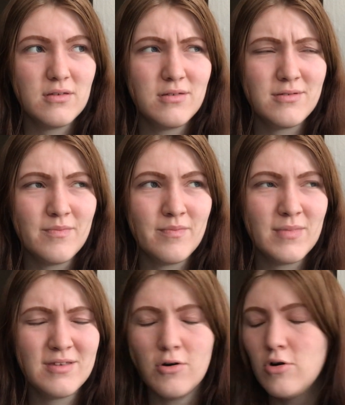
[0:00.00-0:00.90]
Is
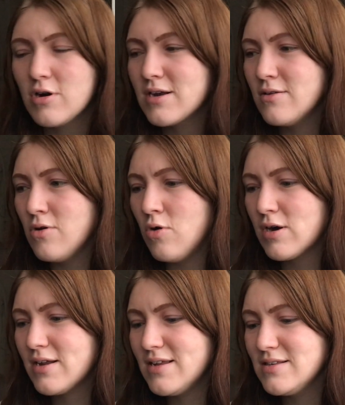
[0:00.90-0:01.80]
it
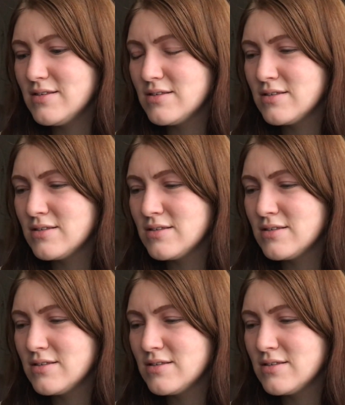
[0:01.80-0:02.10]
organ